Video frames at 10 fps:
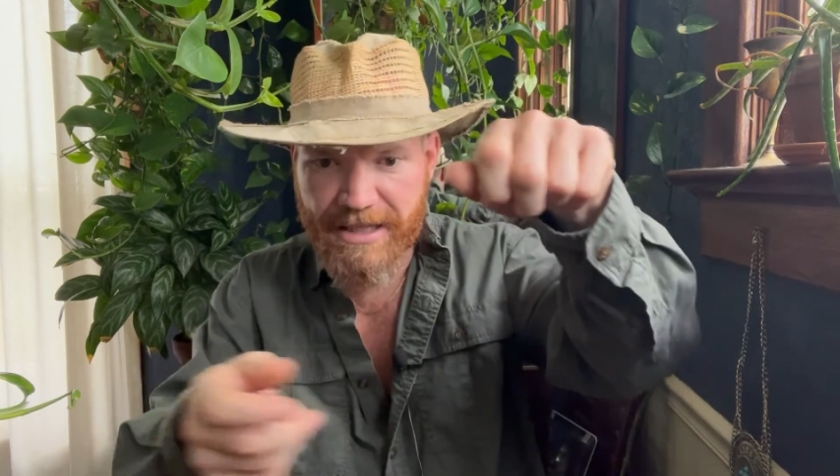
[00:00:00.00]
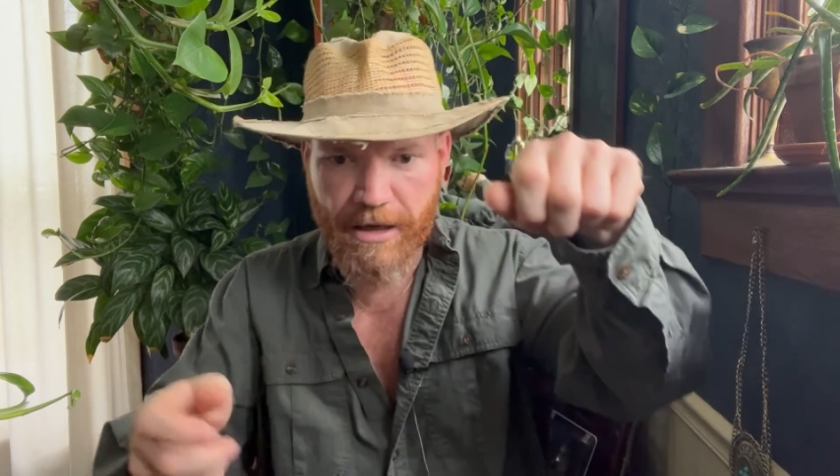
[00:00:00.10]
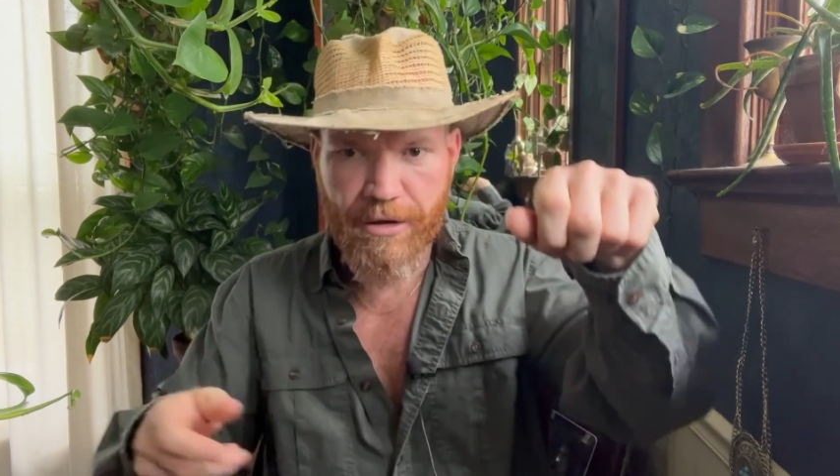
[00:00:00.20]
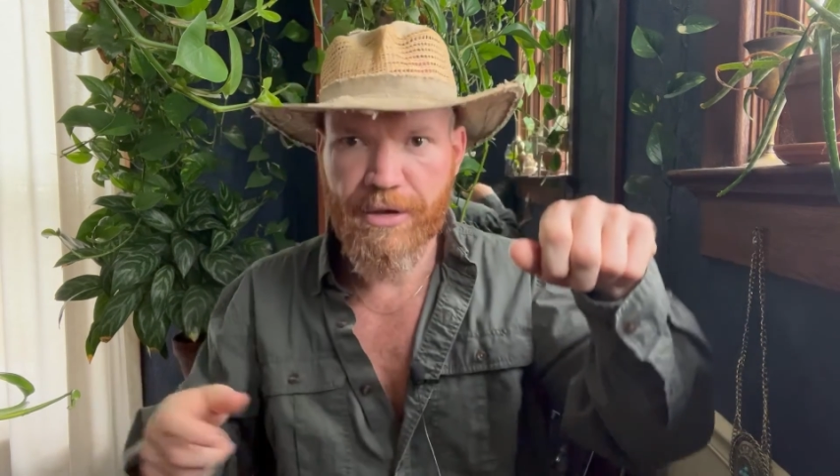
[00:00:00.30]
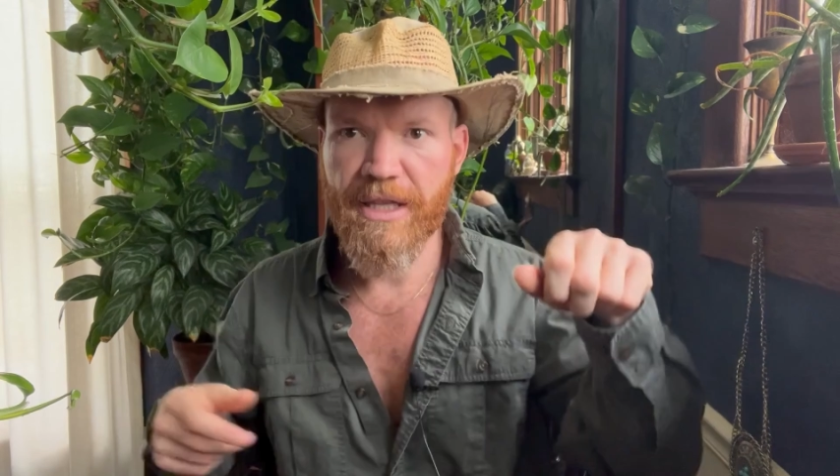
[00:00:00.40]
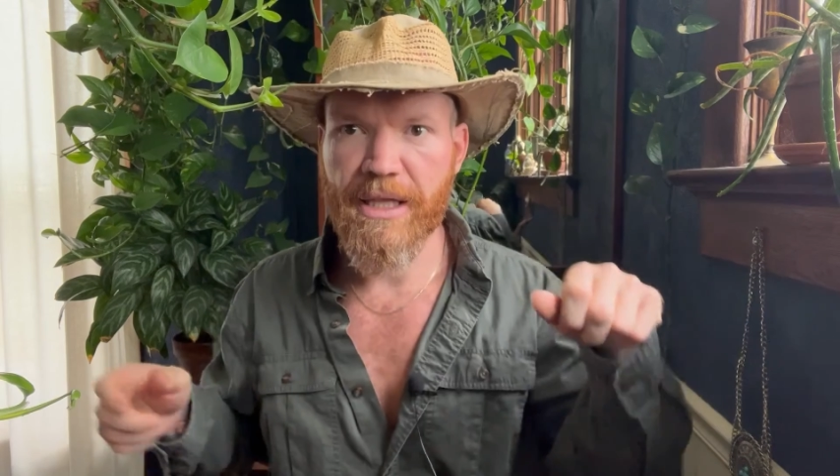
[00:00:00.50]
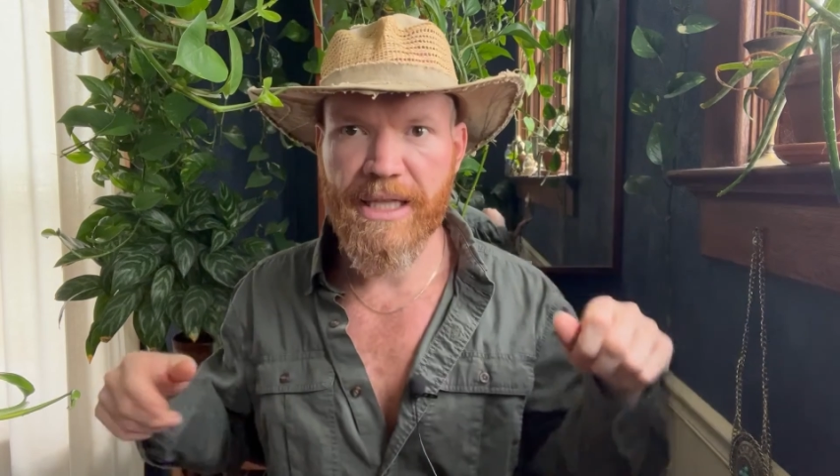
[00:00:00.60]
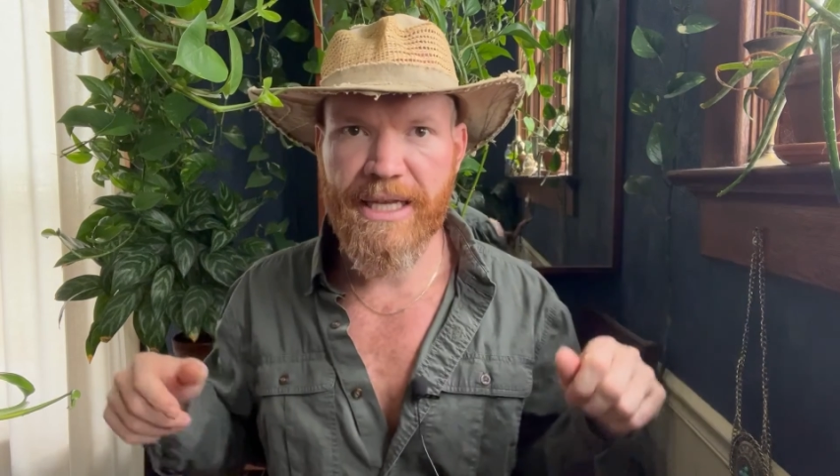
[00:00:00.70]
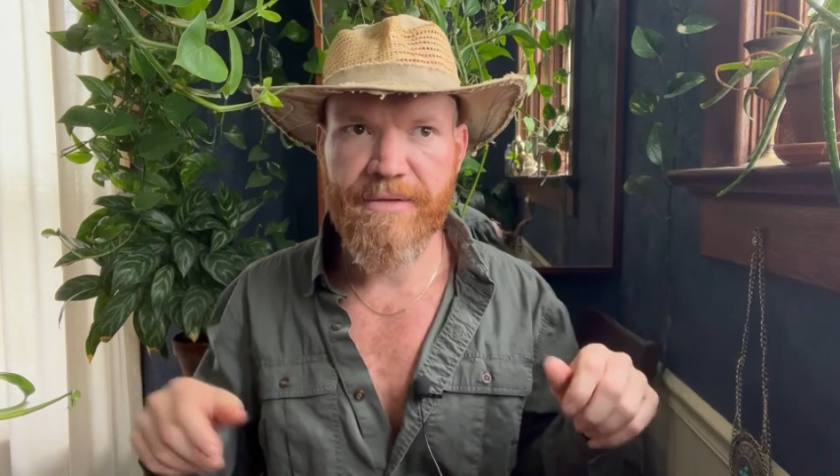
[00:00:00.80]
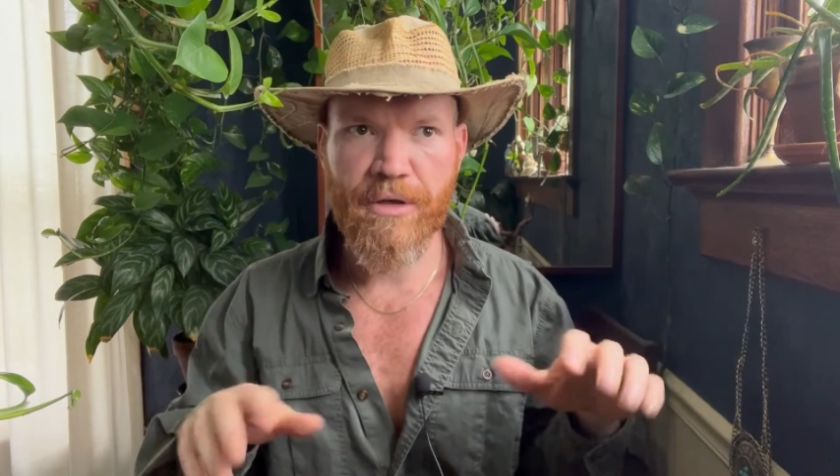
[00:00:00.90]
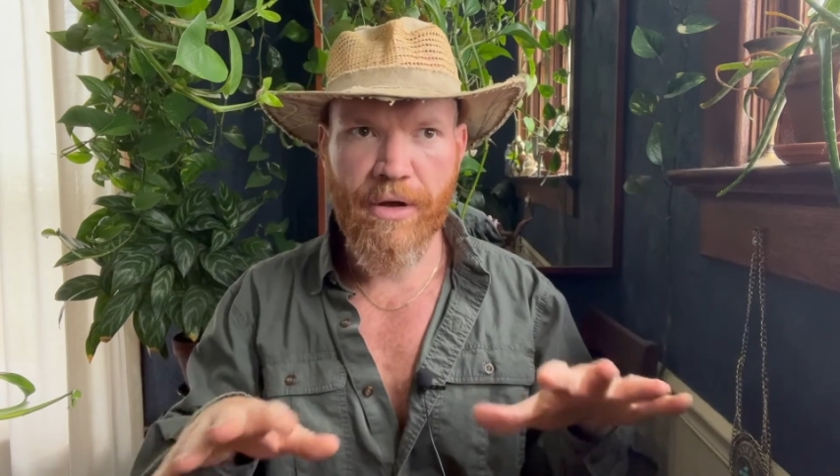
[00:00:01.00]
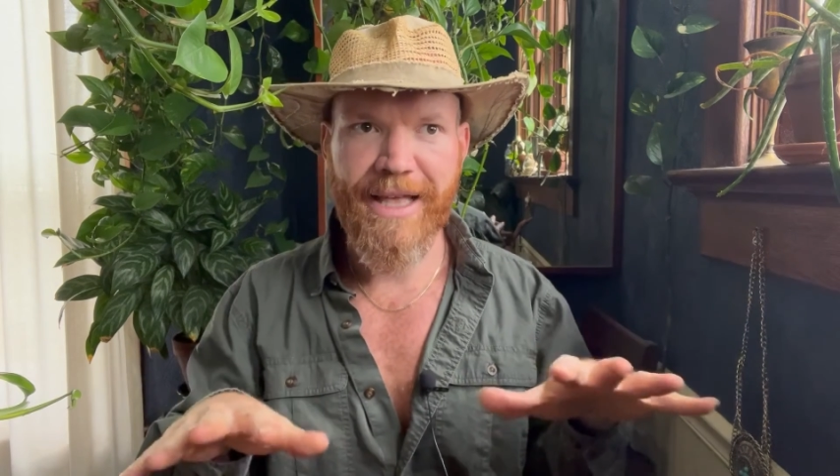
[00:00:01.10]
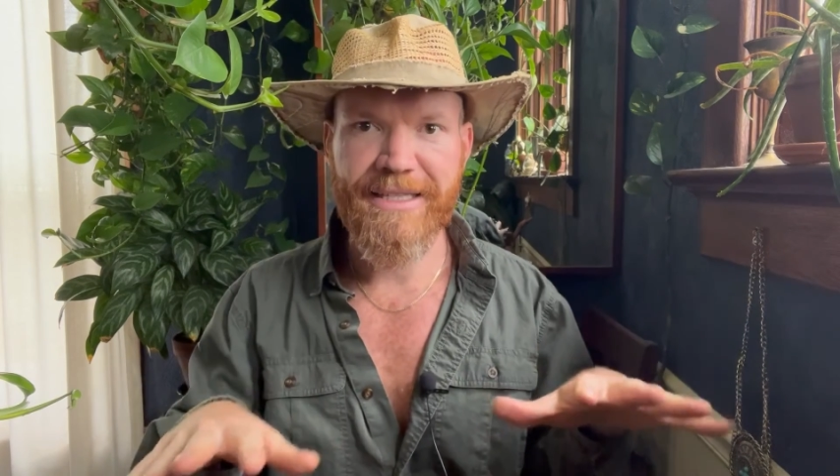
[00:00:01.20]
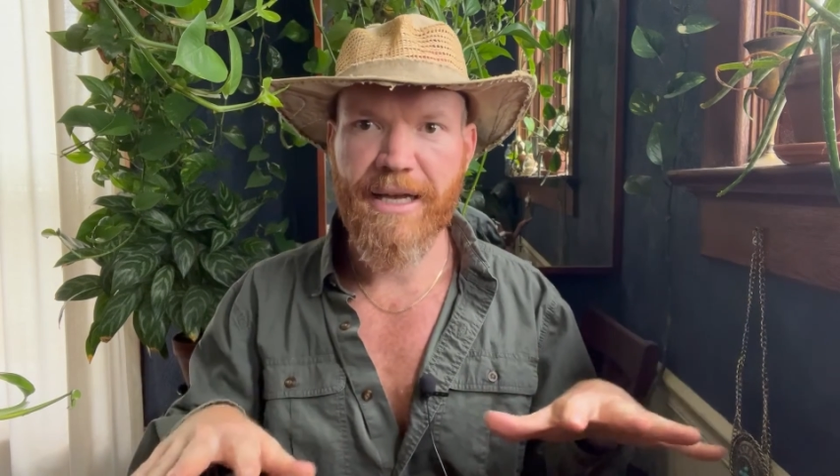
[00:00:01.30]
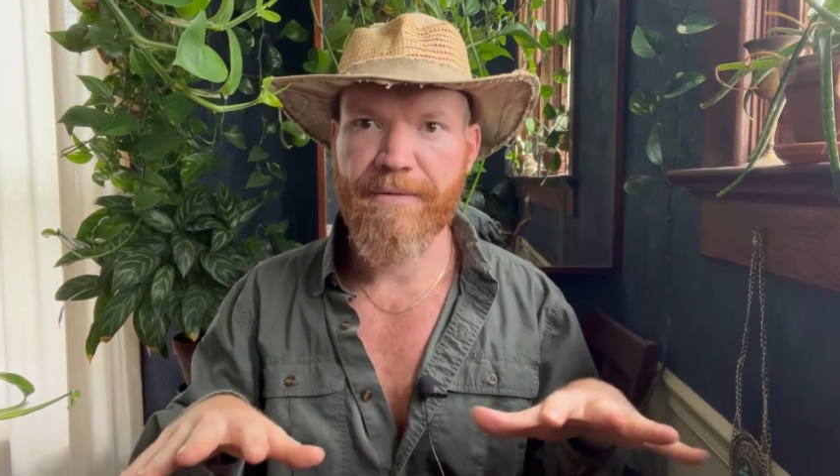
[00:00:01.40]
it underneath the leaves and all
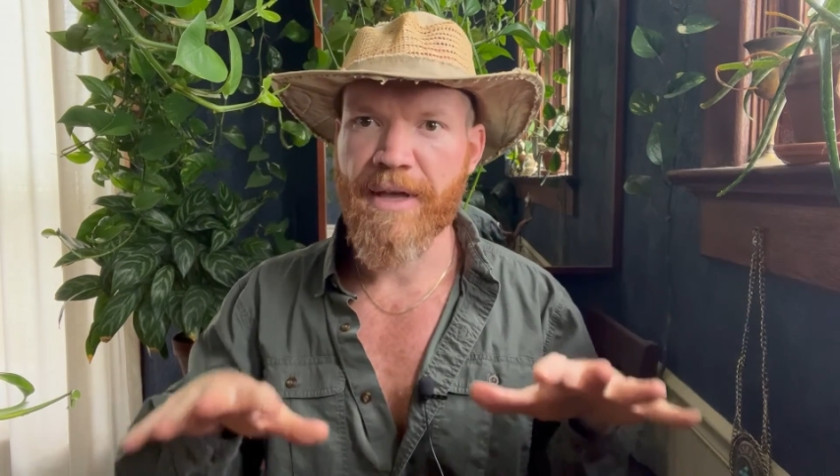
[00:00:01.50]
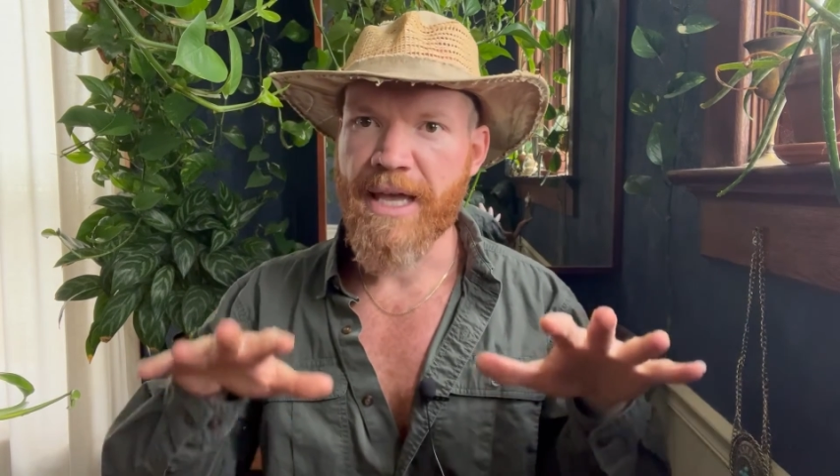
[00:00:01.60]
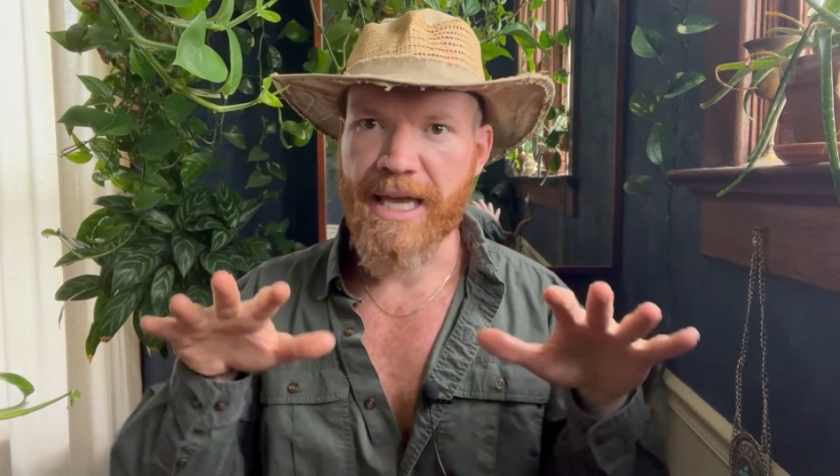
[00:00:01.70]
that stuff